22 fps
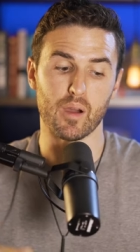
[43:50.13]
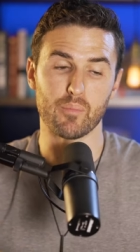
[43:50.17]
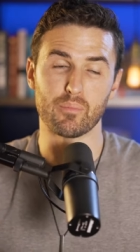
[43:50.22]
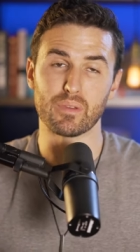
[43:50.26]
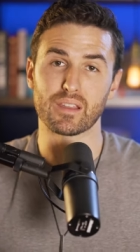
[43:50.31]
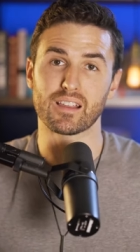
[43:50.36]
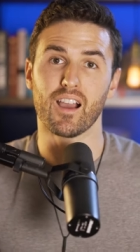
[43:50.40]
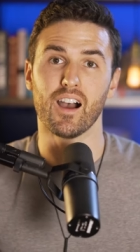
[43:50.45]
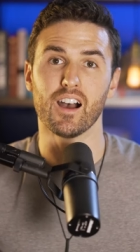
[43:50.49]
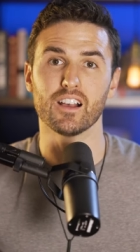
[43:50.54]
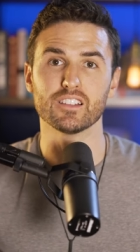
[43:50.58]
But
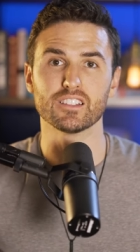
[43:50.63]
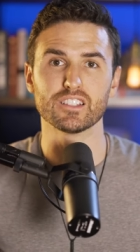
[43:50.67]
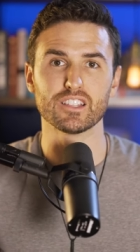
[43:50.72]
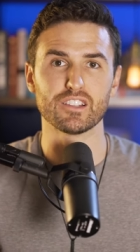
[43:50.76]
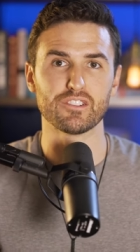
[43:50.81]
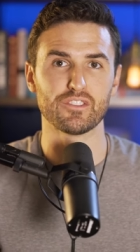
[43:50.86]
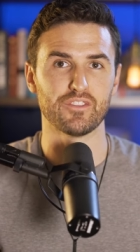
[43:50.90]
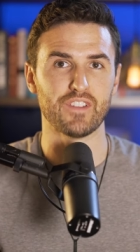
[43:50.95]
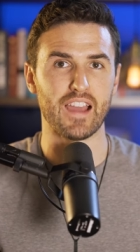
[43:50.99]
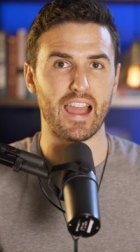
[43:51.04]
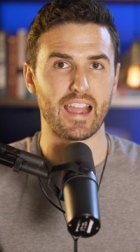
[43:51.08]
because of
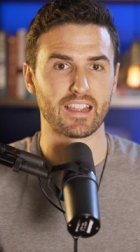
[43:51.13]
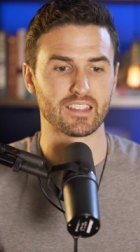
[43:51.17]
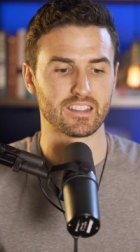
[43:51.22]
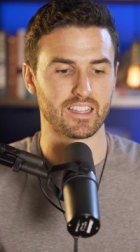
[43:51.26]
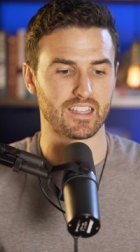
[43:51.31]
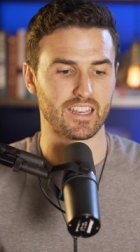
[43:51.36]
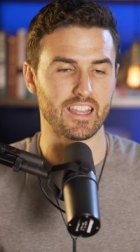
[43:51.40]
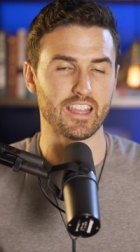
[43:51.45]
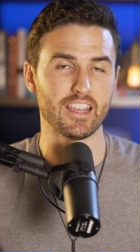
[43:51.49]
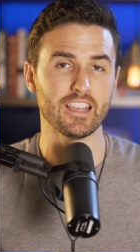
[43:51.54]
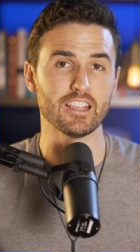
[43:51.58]
the fact
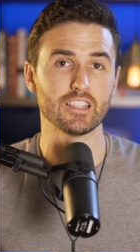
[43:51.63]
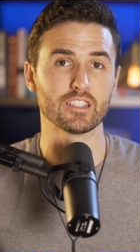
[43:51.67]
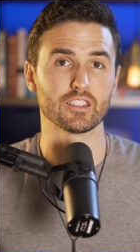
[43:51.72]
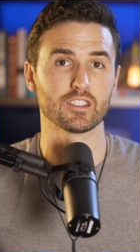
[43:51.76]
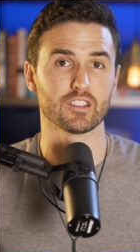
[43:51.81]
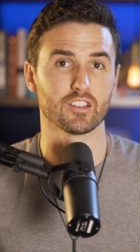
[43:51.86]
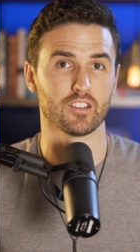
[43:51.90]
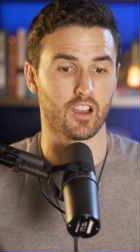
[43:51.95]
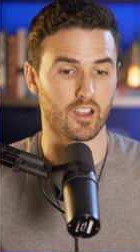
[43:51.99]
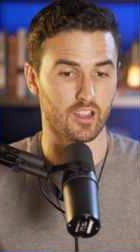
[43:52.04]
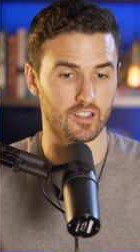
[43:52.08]
that
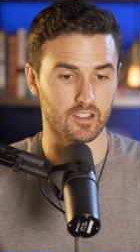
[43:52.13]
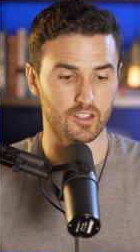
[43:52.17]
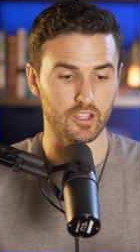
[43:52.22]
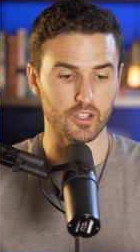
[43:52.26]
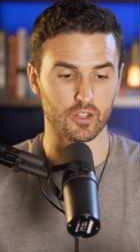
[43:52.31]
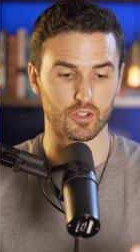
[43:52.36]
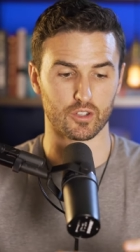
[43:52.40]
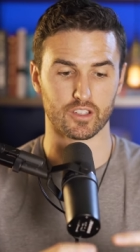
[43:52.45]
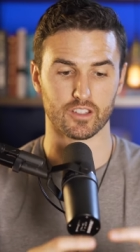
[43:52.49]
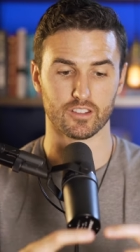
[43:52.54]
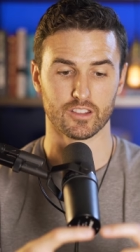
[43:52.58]
his, uh,
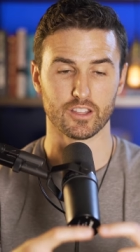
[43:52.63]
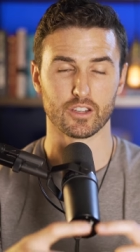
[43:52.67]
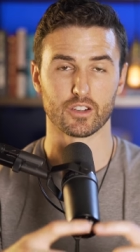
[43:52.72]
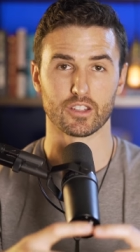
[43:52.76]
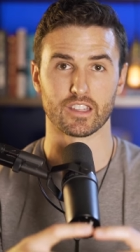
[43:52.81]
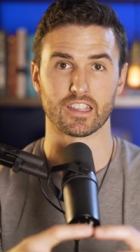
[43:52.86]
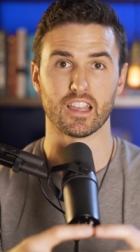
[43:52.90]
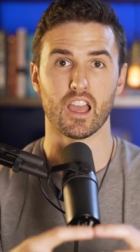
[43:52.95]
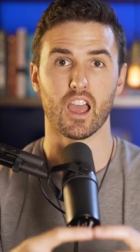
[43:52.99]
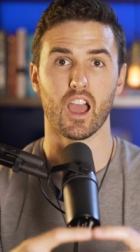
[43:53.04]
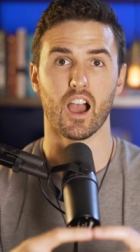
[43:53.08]
literally,
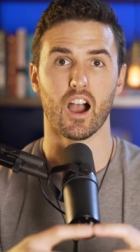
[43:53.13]
literally,